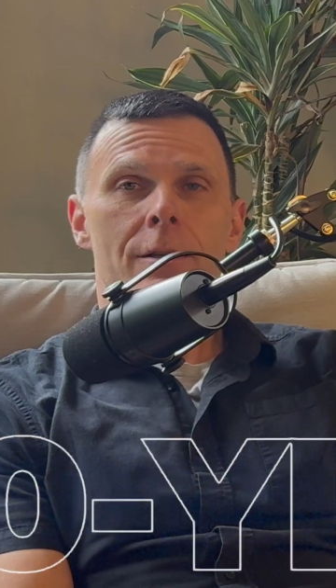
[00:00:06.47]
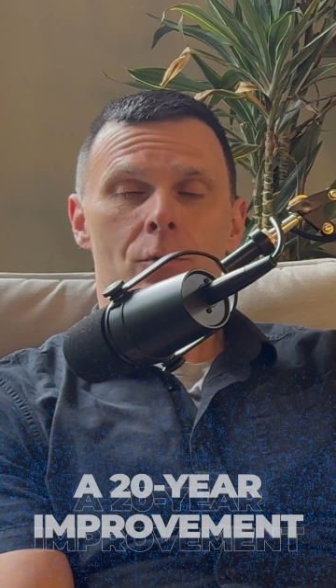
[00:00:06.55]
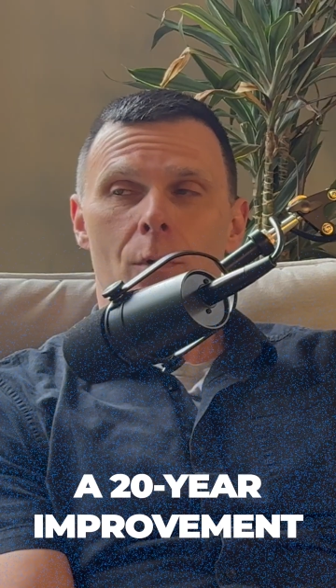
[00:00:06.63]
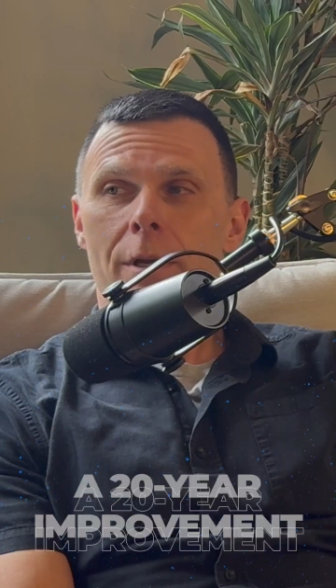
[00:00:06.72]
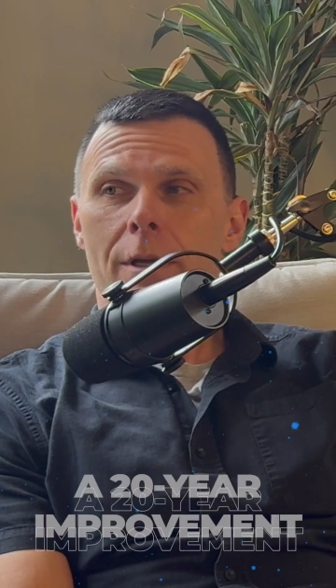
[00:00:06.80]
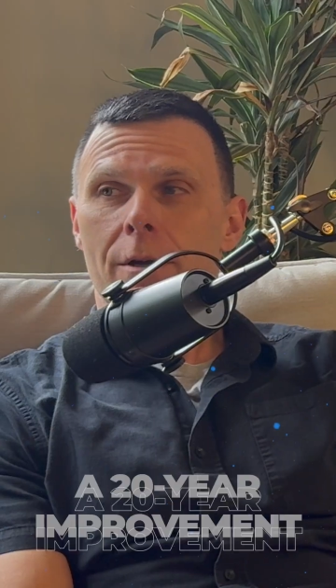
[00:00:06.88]
a
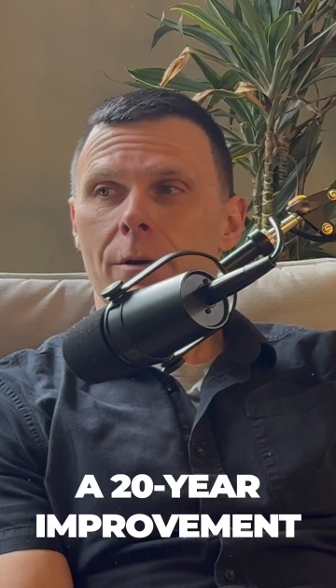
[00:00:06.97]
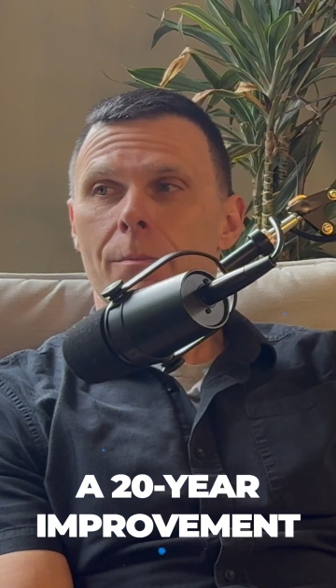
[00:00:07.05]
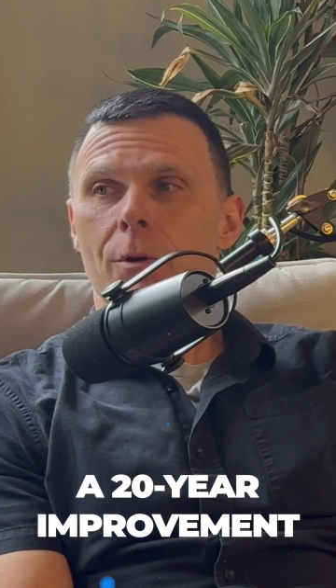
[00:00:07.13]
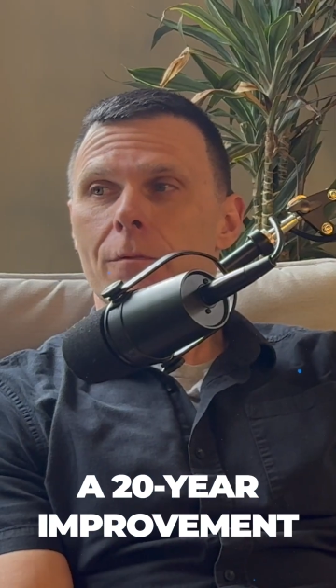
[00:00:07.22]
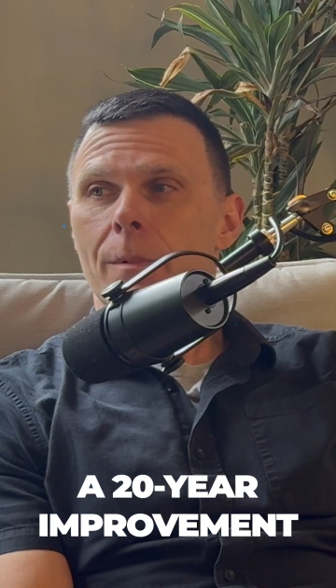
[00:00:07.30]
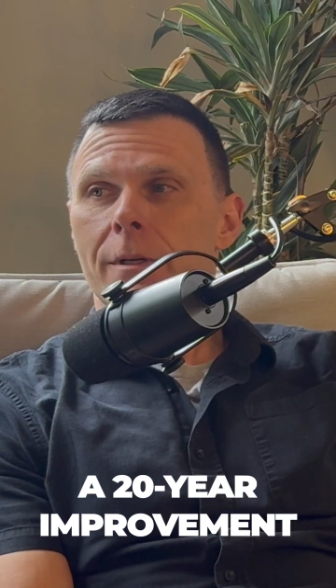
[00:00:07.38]
20 year
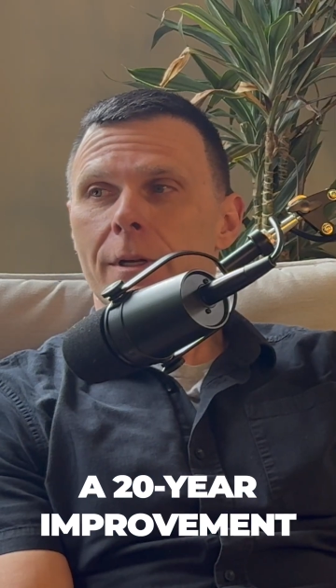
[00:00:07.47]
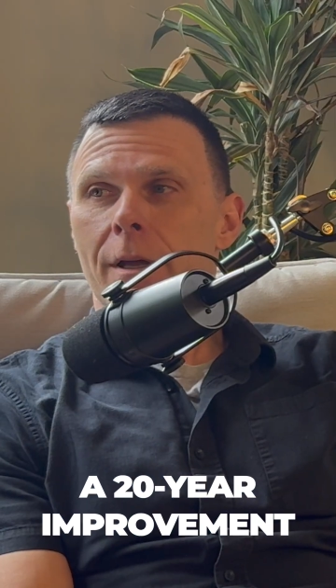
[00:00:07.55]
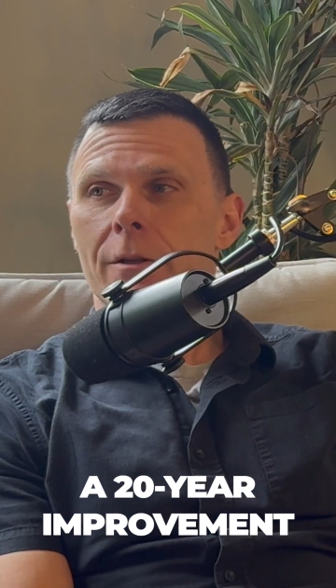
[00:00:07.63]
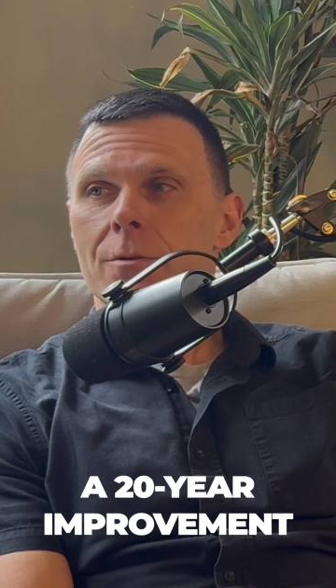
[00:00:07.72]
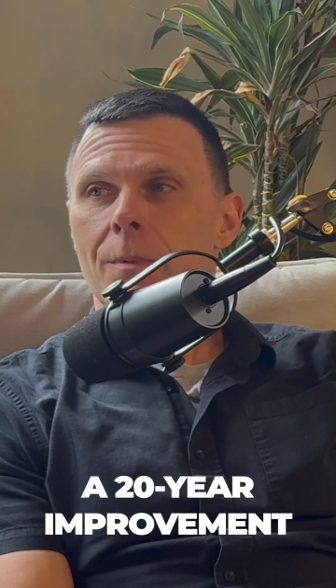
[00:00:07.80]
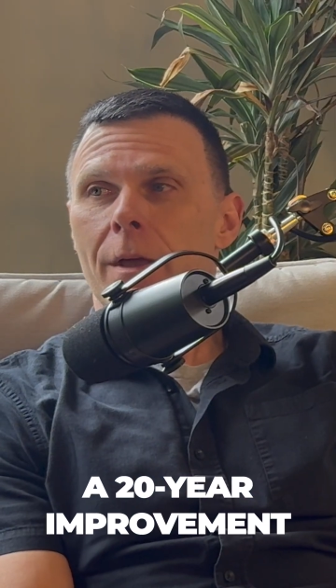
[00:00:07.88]
improvement in
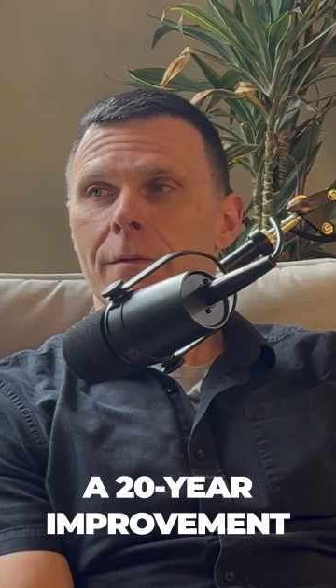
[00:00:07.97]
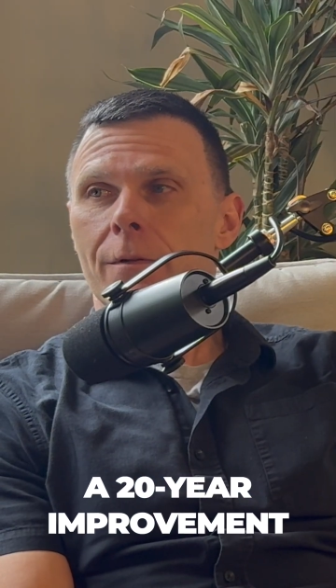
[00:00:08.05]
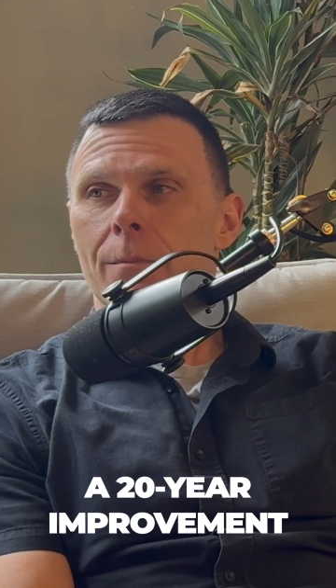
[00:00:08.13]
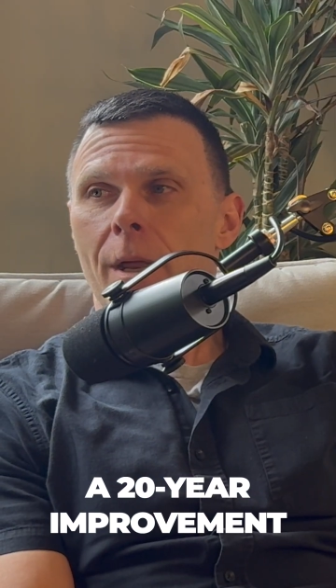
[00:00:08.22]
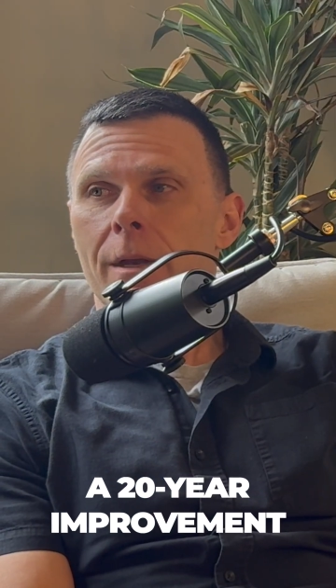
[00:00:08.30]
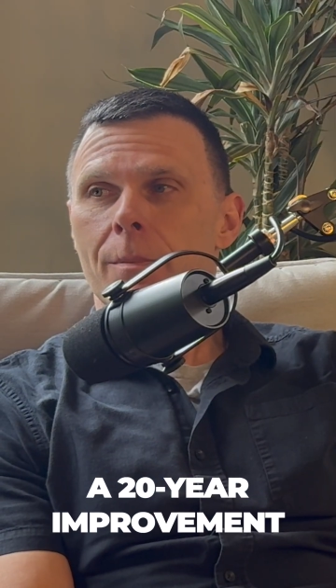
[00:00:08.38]
health span for many